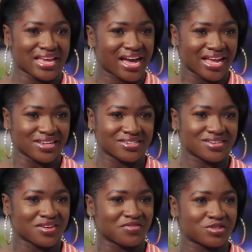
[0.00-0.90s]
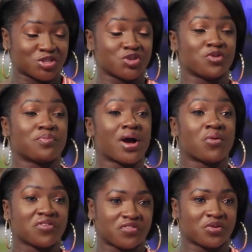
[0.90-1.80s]
behind two
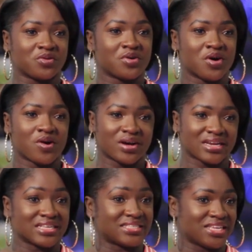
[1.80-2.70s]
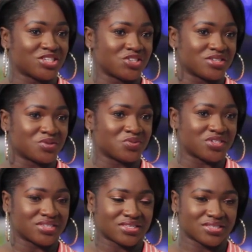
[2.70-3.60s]
powerful organizations,
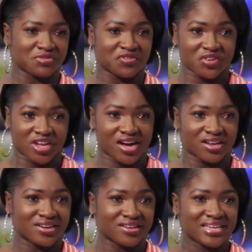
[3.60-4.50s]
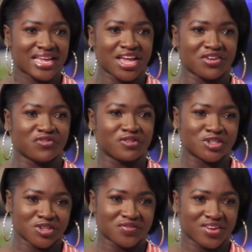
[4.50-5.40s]
which is Mefiri Ghana and
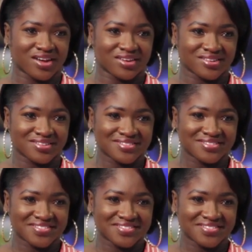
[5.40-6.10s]
Future of Ghana.